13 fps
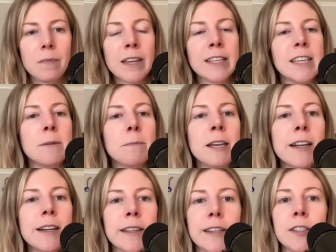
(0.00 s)
He
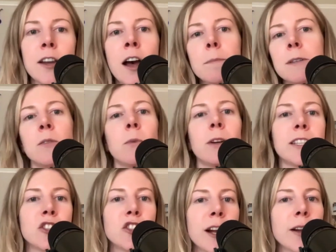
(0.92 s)
immediately stopped and went to
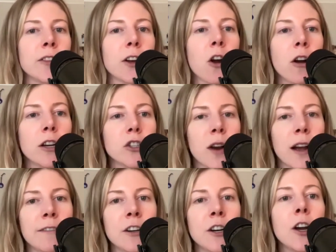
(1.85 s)
check on the car
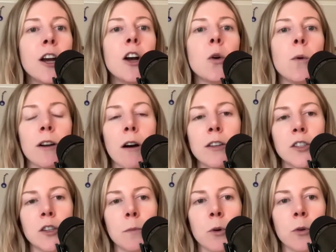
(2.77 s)
driver, who had
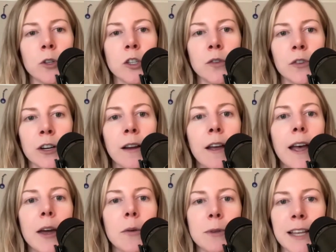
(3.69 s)
also pulled over
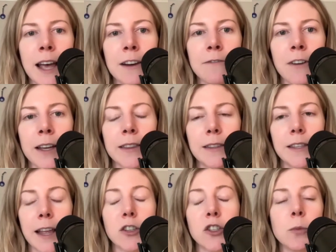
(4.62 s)
and was satisfied
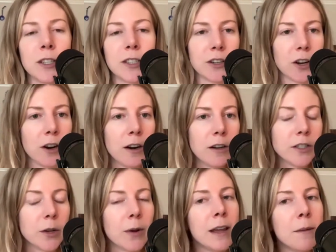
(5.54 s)
that she wasn't hurt.
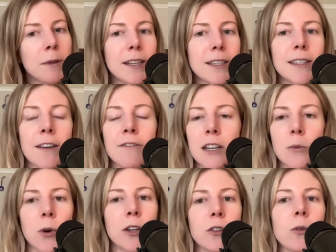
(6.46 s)
So him and this
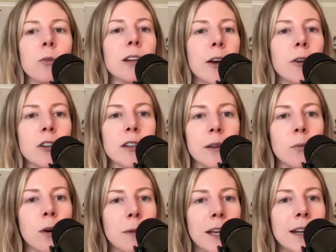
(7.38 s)
71-year-old elderly
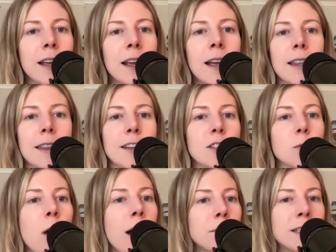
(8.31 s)
woman, they
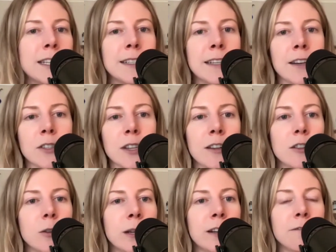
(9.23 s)
swapped details,
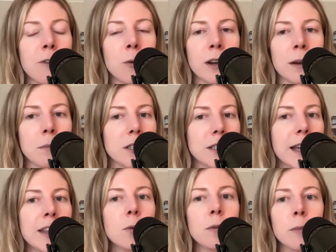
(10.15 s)
including phone numbers,
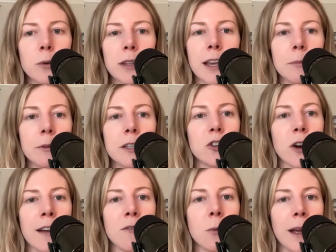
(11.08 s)
and they were both able to
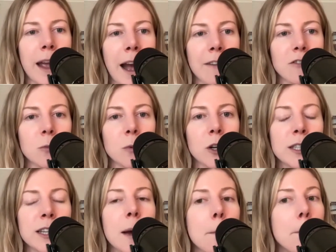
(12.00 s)
drive away
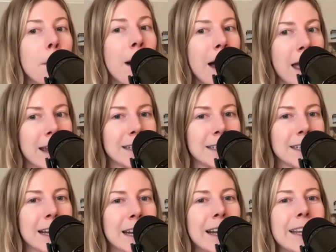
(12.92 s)
afterwards. But
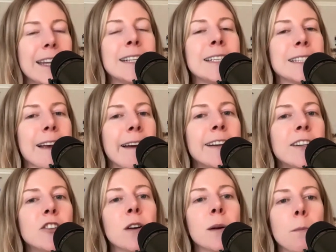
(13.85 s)
he decided
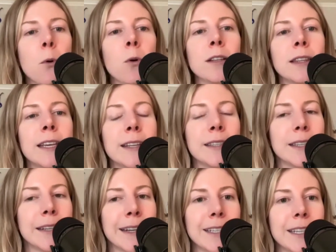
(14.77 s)
to report the
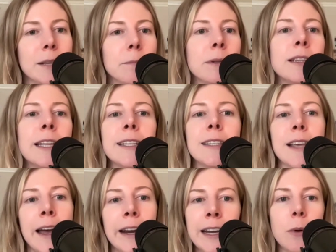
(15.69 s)
incident to the police
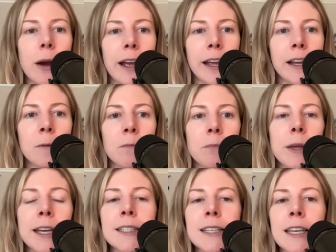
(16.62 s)
anyway
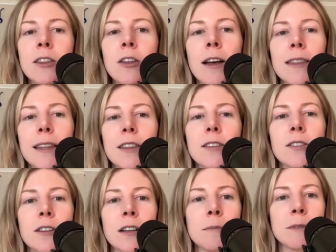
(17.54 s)
because he thought that the
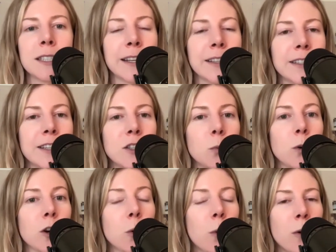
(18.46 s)
circumstances
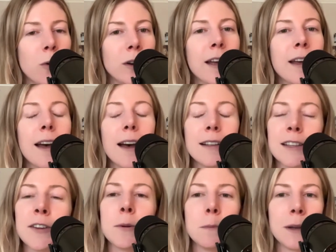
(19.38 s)
were, quote, a
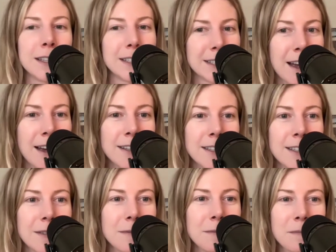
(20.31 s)
little bit
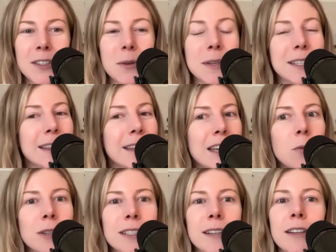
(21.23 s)
sus. So he said that he
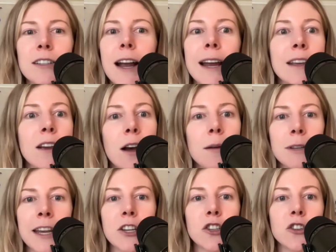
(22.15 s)
wasn't under any
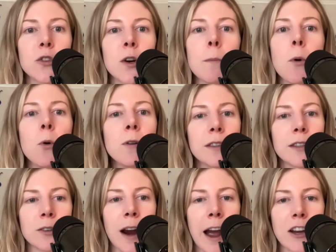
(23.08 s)
obligation to report the
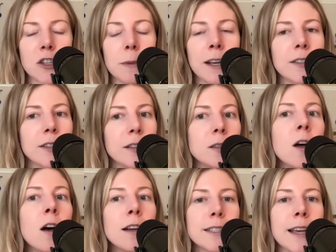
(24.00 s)
crash because the
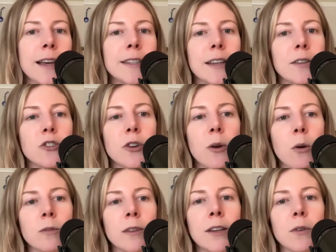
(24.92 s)
law says that you should
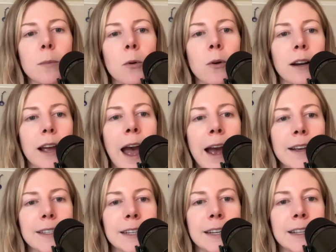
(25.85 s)
only report
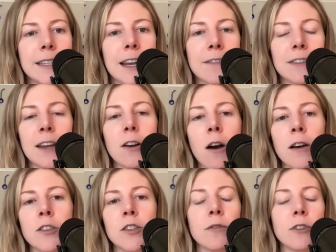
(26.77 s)
accidents if they
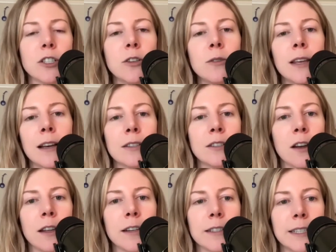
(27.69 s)
cause over
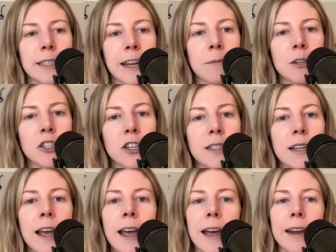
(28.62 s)
$2,000 in damages.
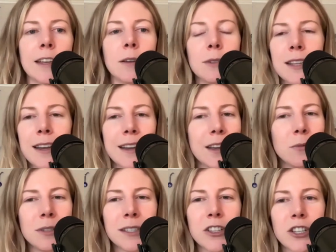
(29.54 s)
And he was like, it
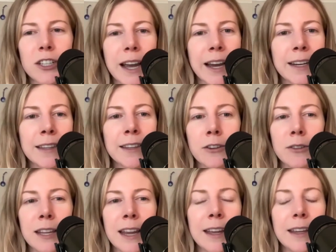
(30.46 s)
was such a tiny little
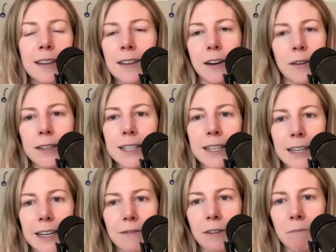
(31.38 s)
thing, it
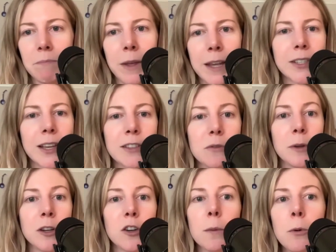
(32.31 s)
didn't even make sense
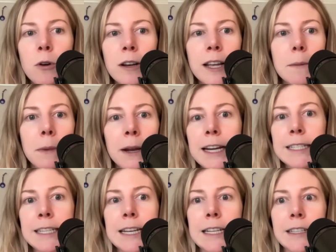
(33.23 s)
to report it, but I
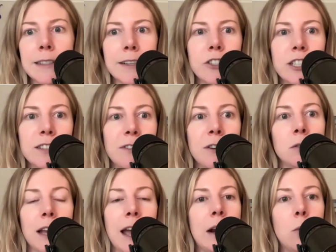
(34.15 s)
did because I just
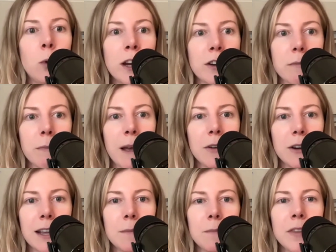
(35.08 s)
felt kind of weird about
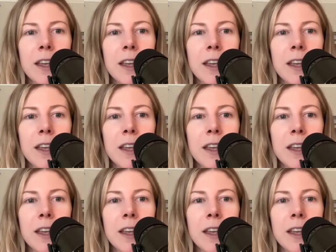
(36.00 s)
it.